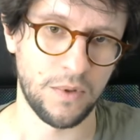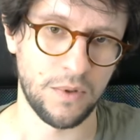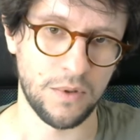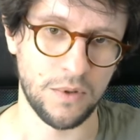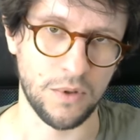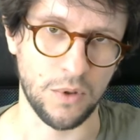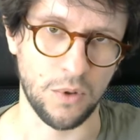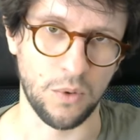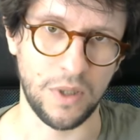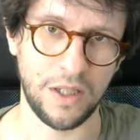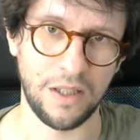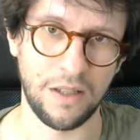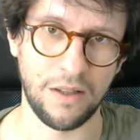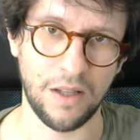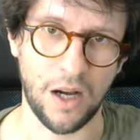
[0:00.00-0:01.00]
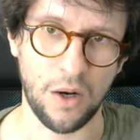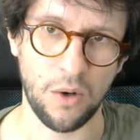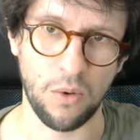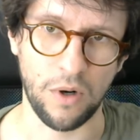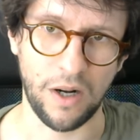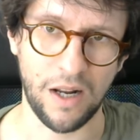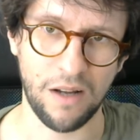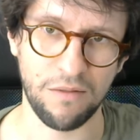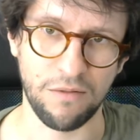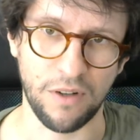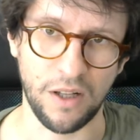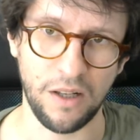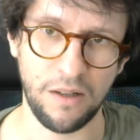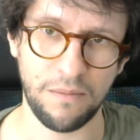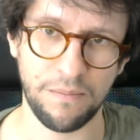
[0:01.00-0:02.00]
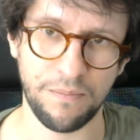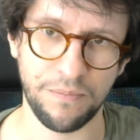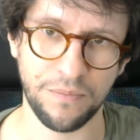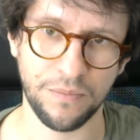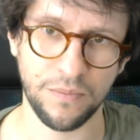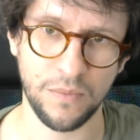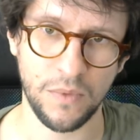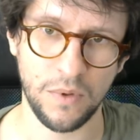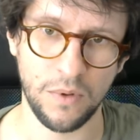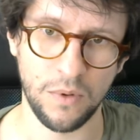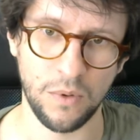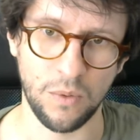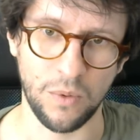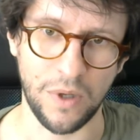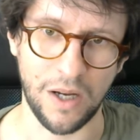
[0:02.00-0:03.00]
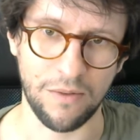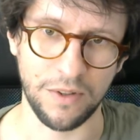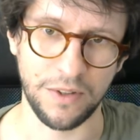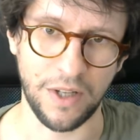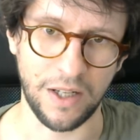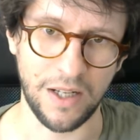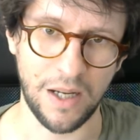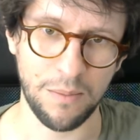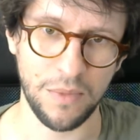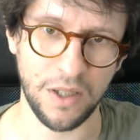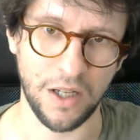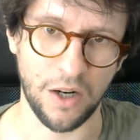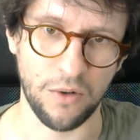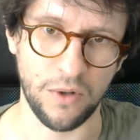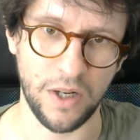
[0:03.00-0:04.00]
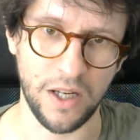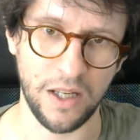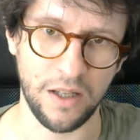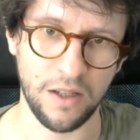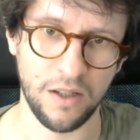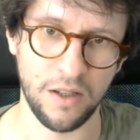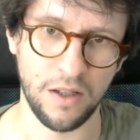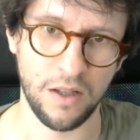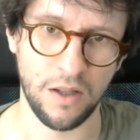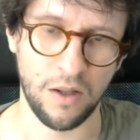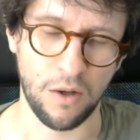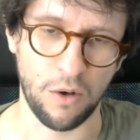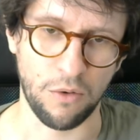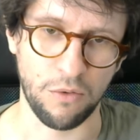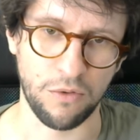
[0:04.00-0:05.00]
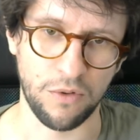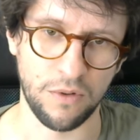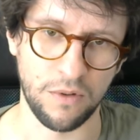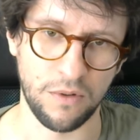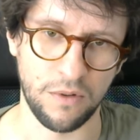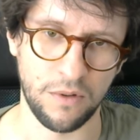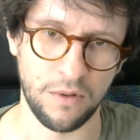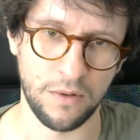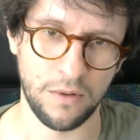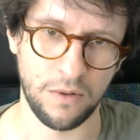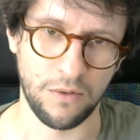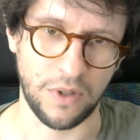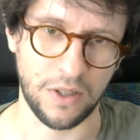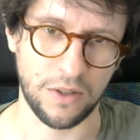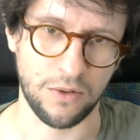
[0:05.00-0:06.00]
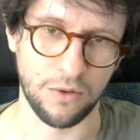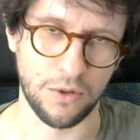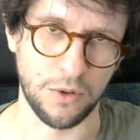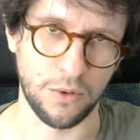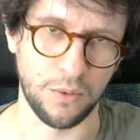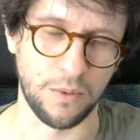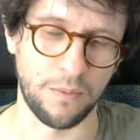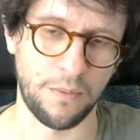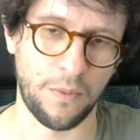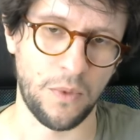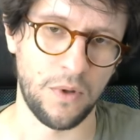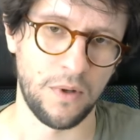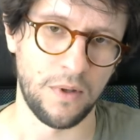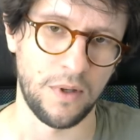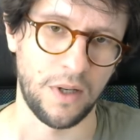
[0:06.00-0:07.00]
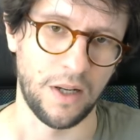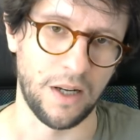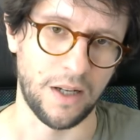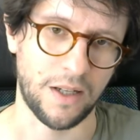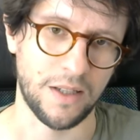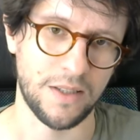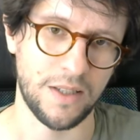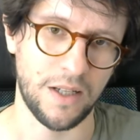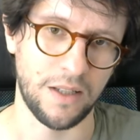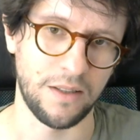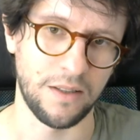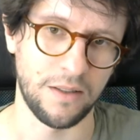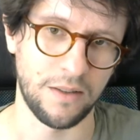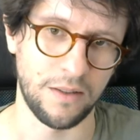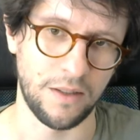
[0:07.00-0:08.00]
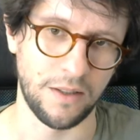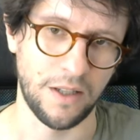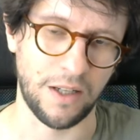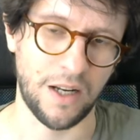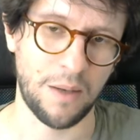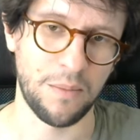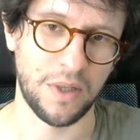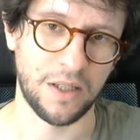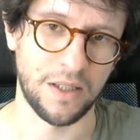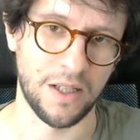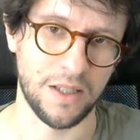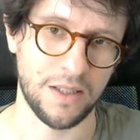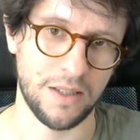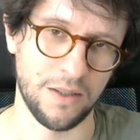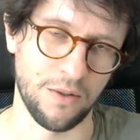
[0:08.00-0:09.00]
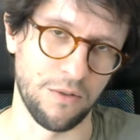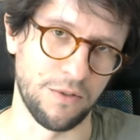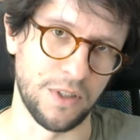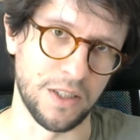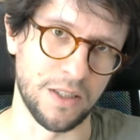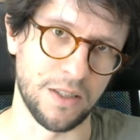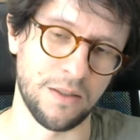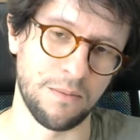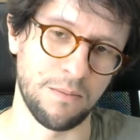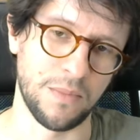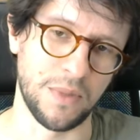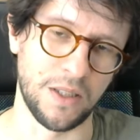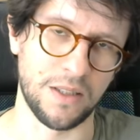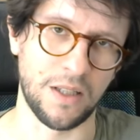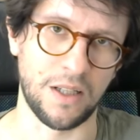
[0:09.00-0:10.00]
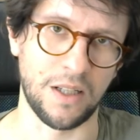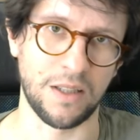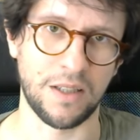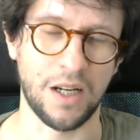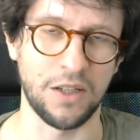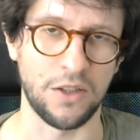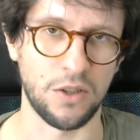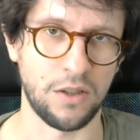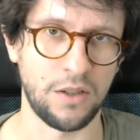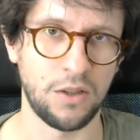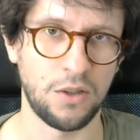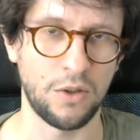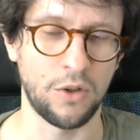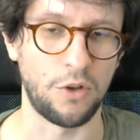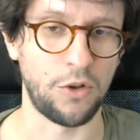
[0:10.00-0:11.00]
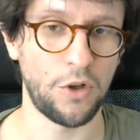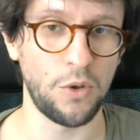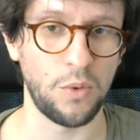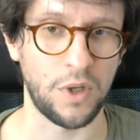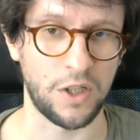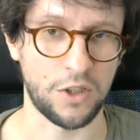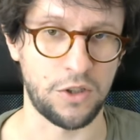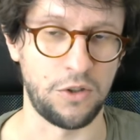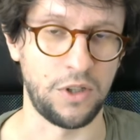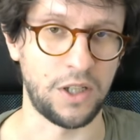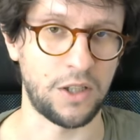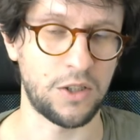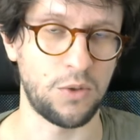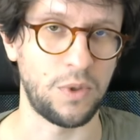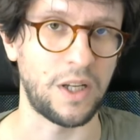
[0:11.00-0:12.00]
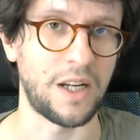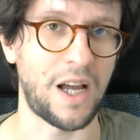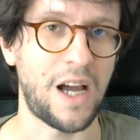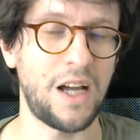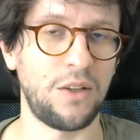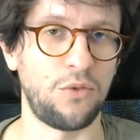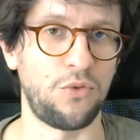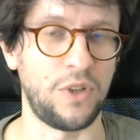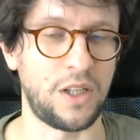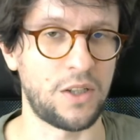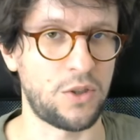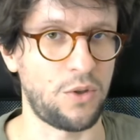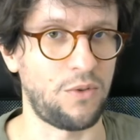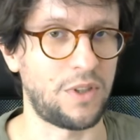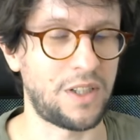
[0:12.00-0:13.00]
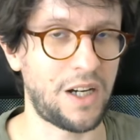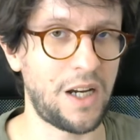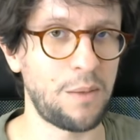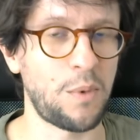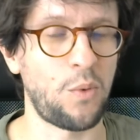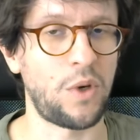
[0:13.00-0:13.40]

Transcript: So in our level, we have a dynamic array of vector2. And like I said, the dynamicness of this means that it can grow and shrink. So we can add things over time, and we